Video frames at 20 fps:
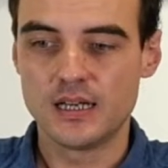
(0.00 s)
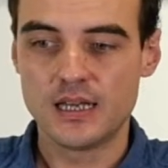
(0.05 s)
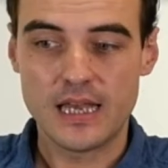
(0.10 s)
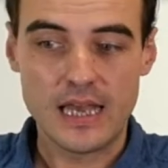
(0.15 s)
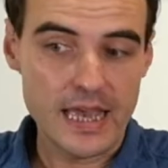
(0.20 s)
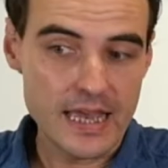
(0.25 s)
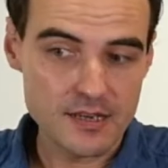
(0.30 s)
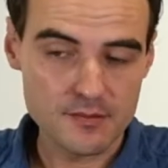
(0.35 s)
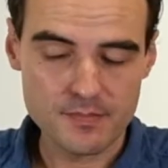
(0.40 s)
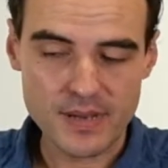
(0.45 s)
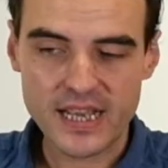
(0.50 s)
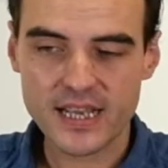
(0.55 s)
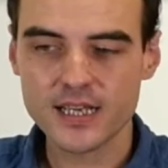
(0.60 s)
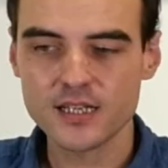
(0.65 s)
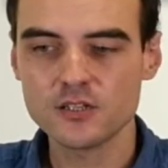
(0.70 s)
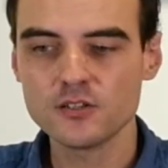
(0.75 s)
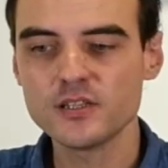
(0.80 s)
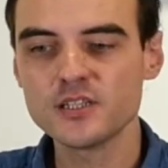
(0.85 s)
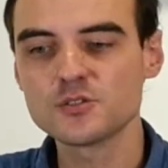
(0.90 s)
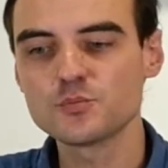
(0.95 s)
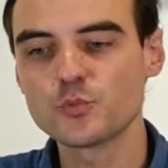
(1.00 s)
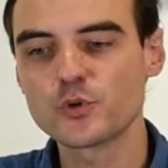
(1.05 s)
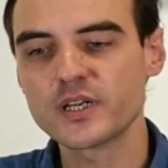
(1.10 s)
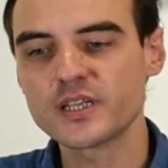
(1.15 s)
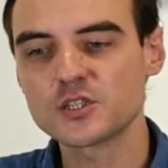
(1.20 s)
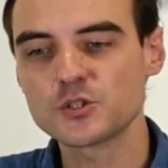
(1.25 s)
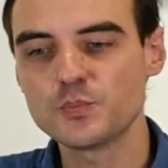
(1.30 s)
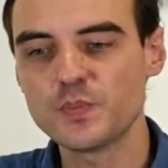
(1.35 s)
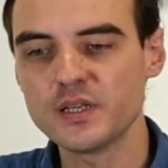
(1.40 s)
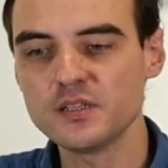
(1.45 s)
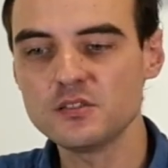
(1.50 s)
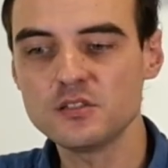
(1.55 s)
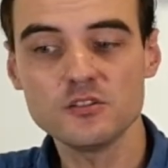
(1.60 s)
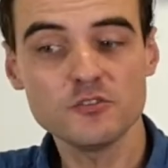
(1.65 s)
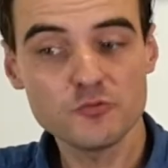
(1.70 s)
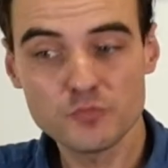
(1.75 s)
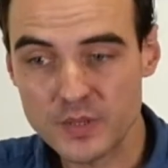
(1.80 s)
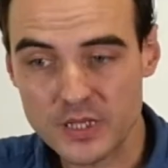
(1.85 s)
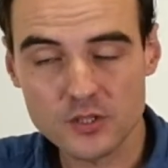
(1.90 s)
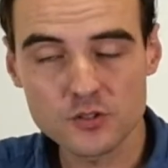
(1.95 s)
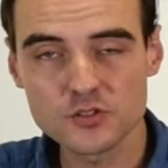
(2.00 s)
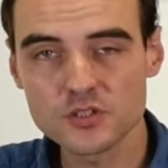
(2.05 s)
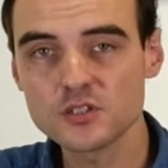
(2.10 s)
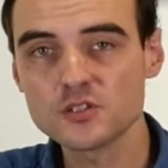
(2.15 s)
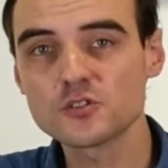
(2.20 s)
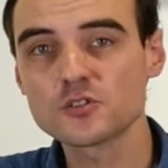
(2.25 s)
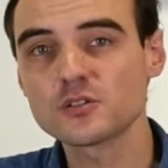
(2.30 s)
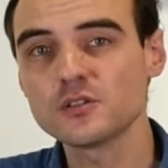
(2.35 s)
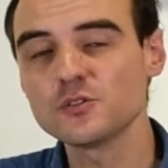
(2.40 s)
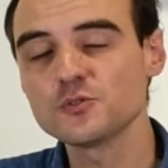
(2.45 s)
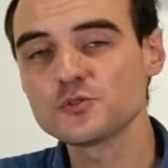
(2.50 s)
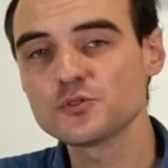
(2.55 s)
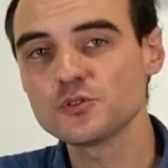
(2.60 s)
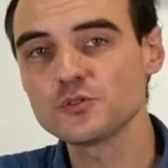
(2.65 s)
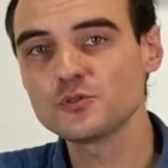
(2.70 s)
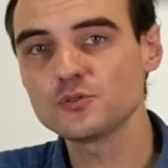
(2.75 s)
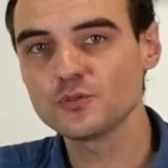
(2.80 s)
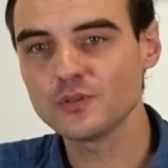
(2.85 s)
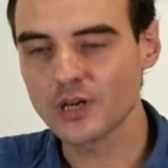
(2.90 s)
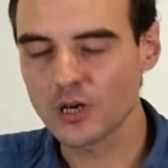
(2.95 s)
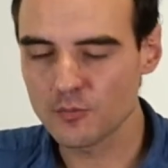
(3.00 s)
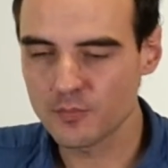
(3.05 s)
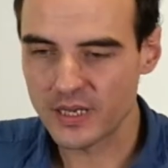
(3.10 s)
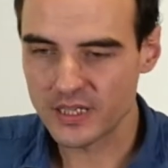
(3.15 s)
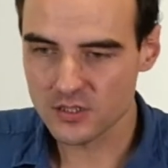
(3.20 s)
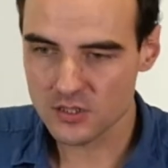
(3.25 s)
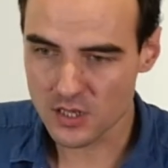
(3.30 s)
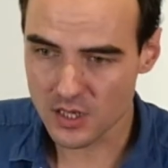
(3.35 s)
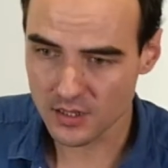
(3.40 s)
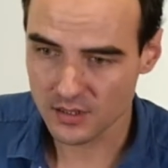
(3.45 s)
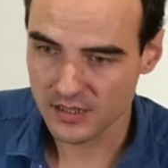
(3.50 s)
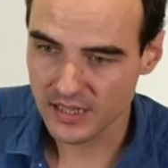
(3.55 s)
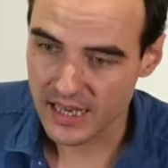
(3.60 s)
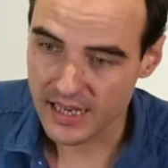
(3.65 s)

And Bacanoy is more expensive because it's closer to Laobanzang,